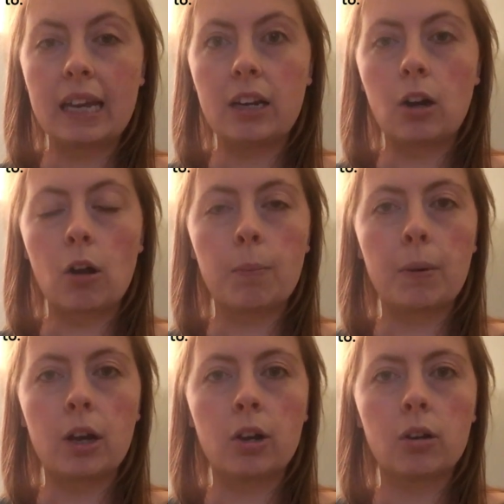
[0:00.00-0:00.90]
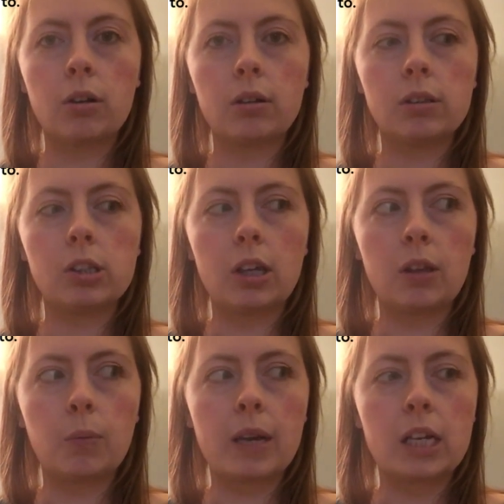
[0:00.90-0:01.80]
in a notebook so
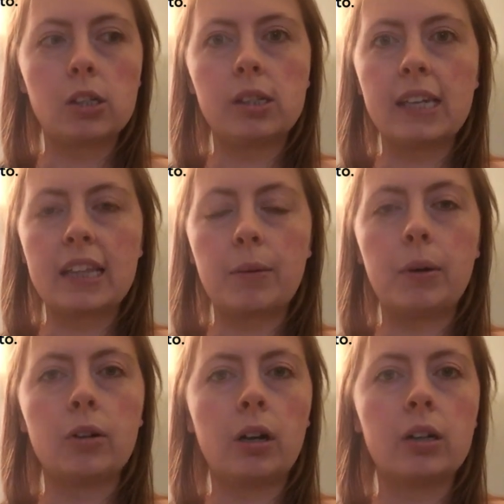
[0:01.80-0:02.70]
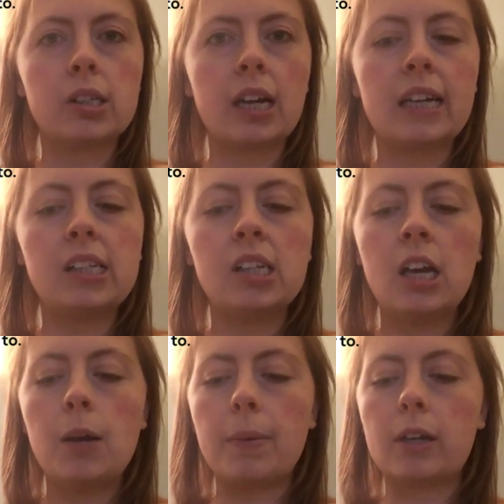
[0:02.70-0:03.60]
that we could see them on our side,
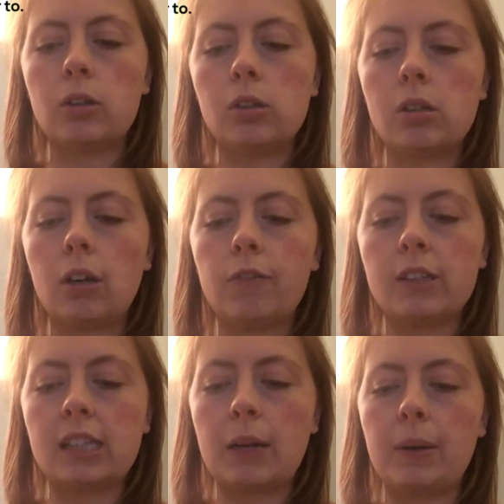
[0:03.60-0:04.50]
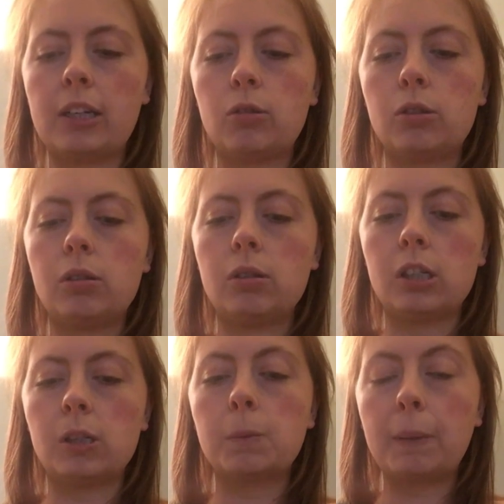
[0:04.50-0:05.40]
because obviously when you're
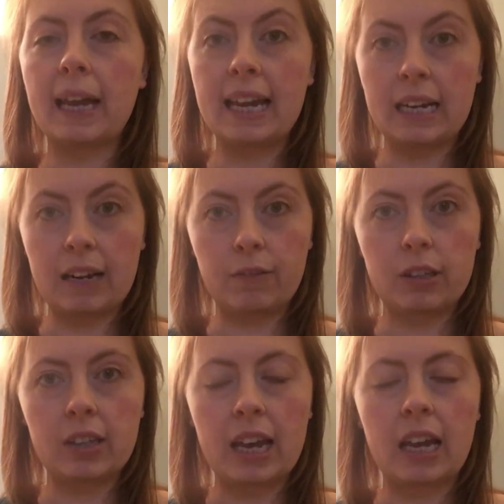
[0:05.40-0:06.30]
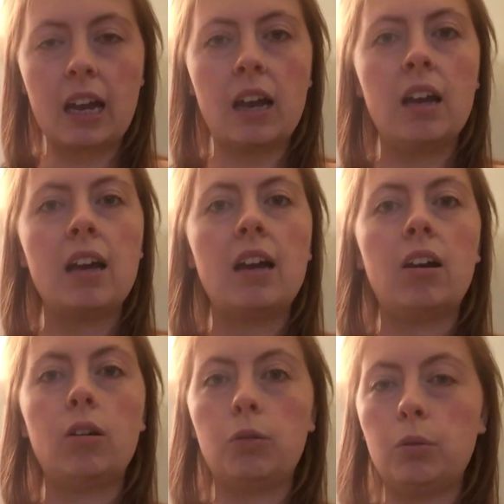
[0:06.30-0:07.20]
displaying everything,
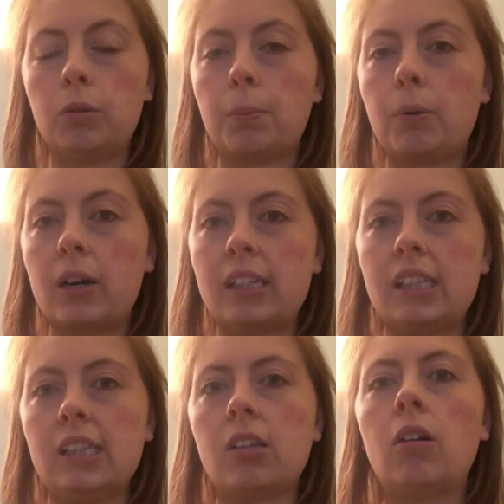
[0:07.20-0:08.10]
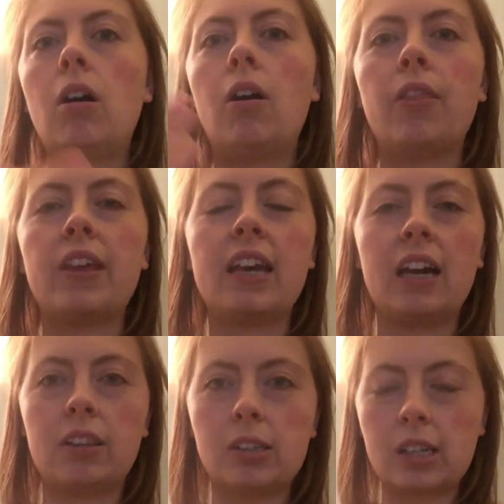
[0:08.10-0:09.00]
all the prices are on the
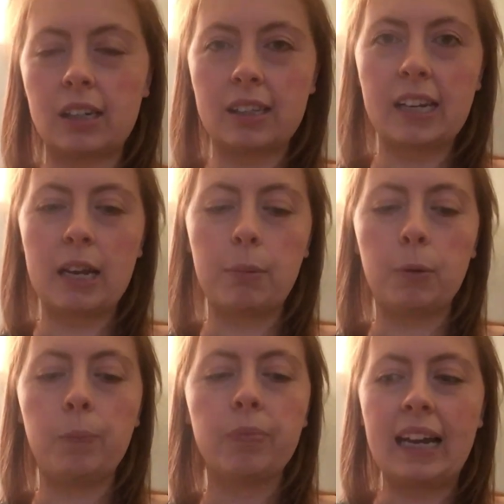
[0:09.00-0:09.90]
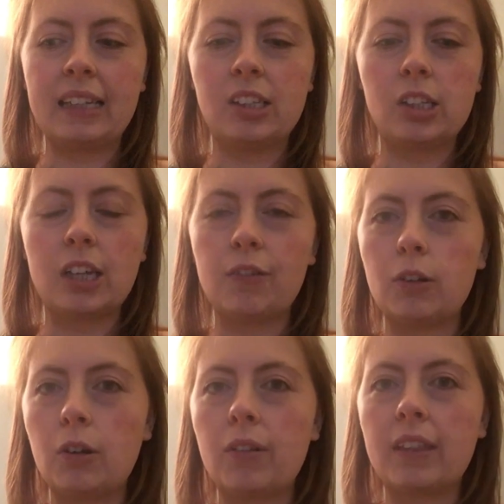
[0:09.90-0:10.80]
other side of the table. And if
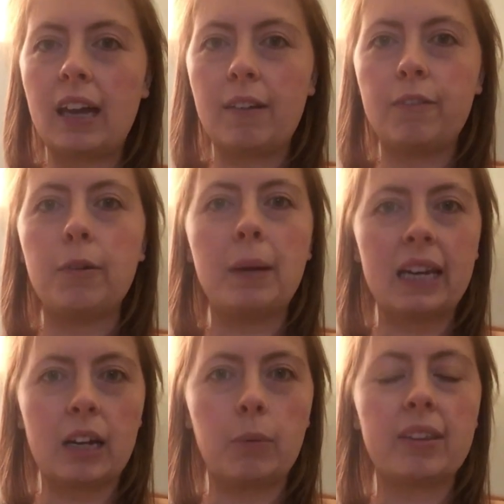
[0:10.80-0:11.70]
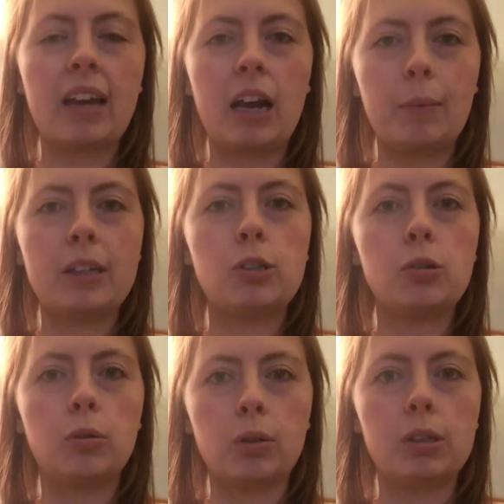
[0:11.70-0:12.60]
you're not that familiar with how
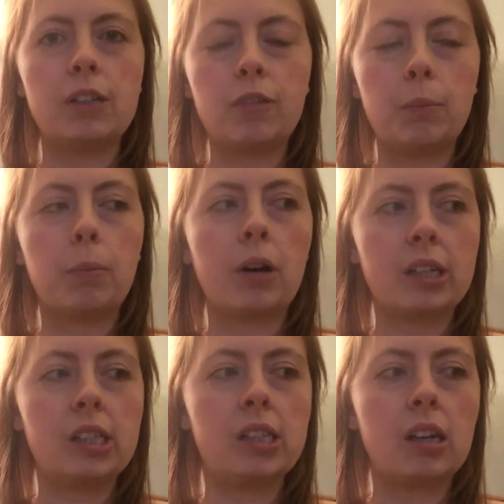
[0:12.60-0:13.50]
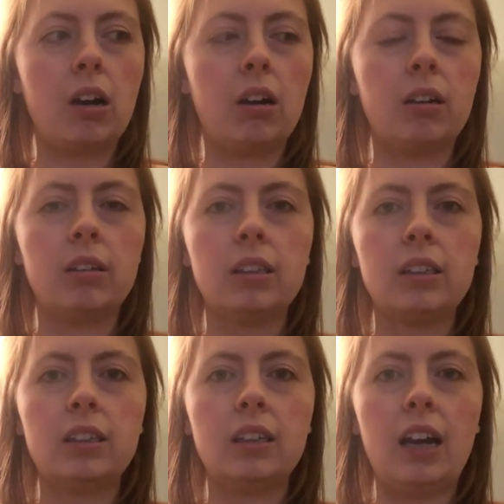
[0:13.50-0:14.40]
much all your different prices are,
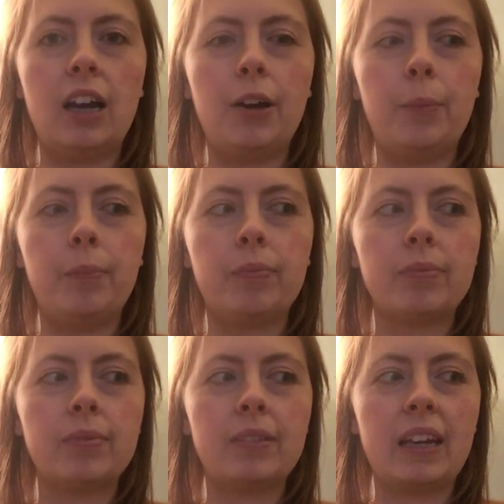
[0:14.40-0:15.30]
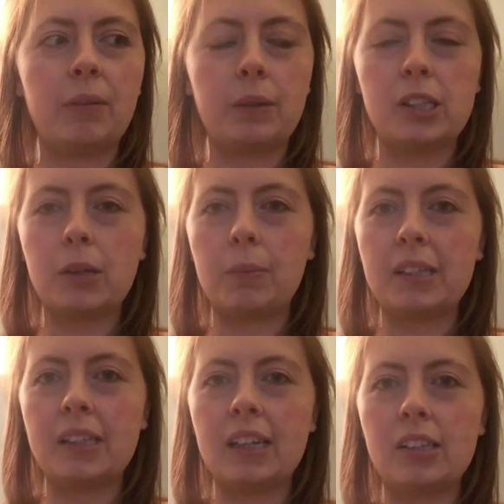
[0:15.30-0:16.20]
then when
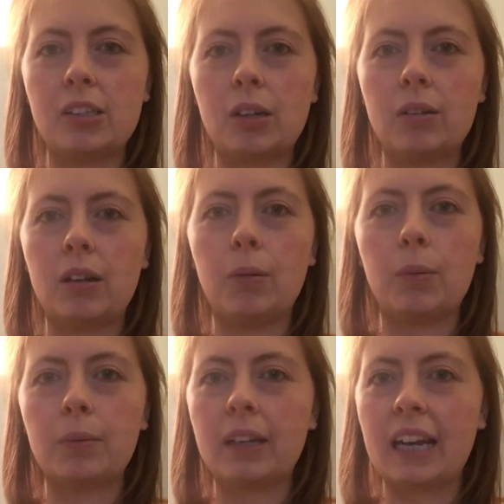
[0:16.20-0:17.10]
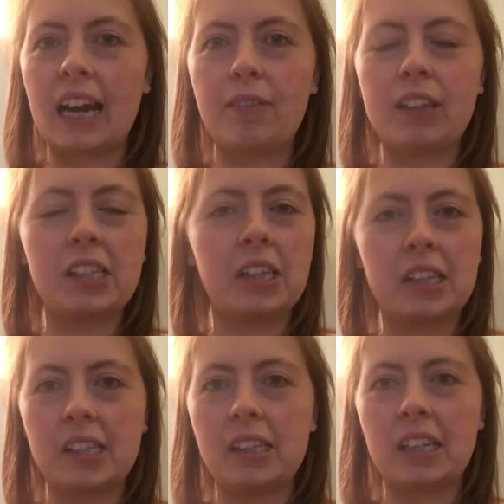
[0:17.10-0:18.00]
somebody says, oh, can I have this and
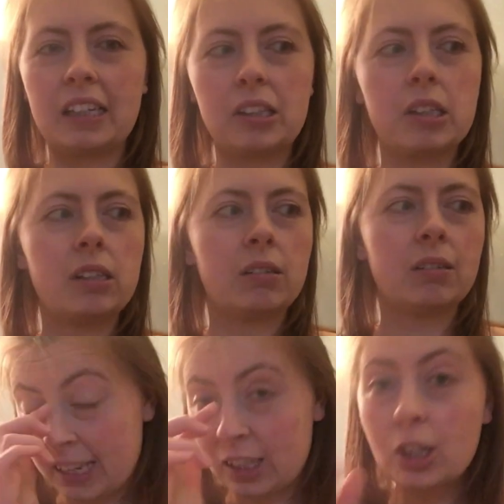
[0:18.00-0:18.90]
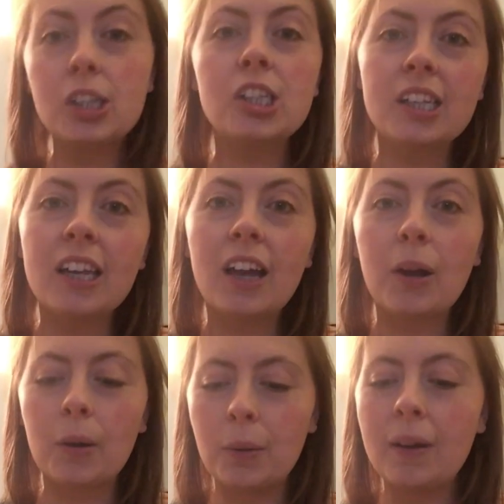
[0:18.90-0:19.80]
this and this, it's good to
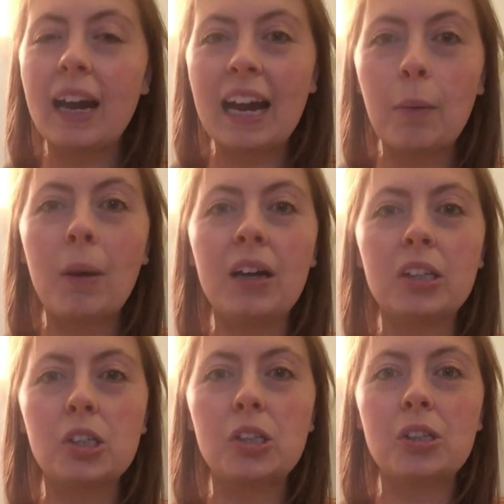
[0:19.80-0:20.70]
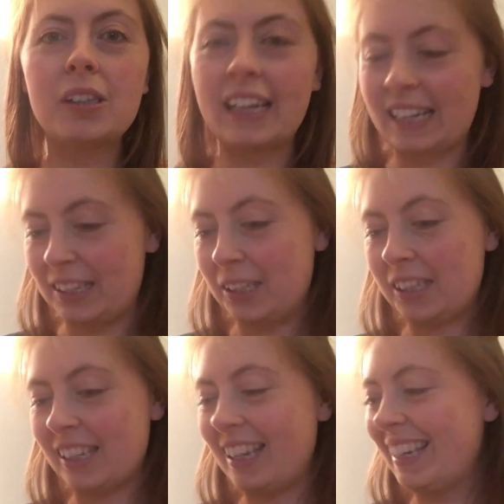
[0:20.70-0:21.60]
know how much that is.
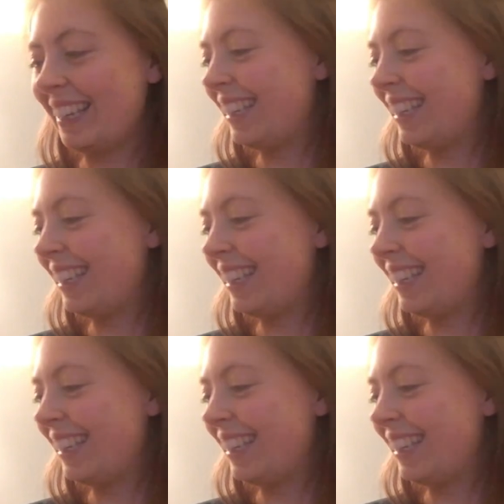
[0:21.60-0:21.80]
So